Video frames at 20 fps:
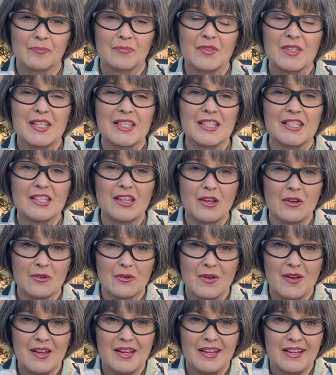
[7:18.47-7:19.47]
So,
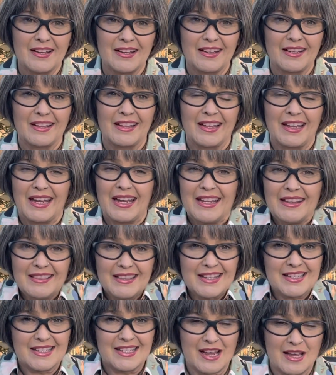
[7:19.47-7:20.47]
in
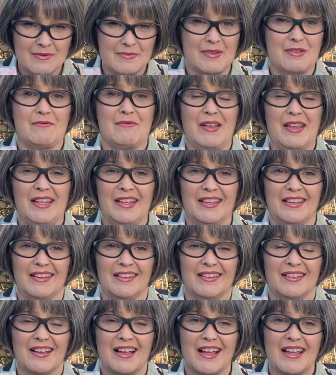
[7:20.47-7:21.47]
this coming week,
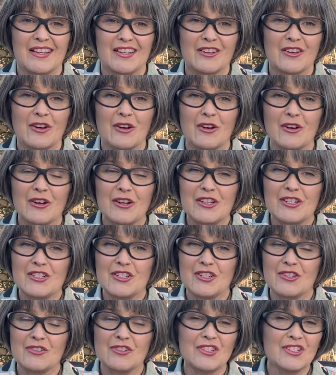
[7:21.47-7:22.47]
I encourage
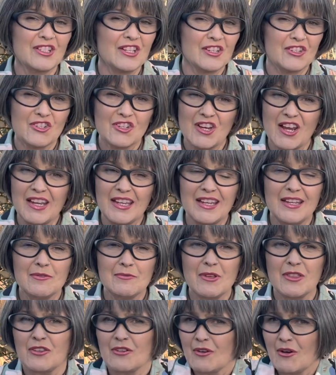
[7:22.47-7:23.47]
you just to check in
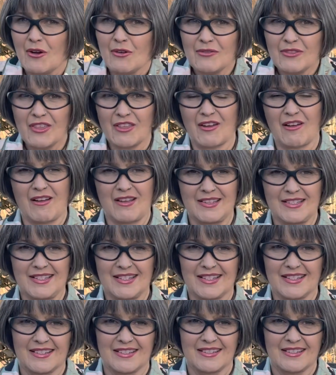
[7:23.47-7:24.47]
with your own
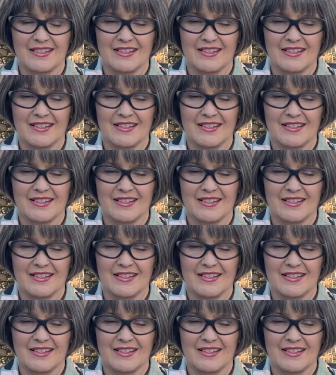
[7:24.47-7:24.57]
thoughts.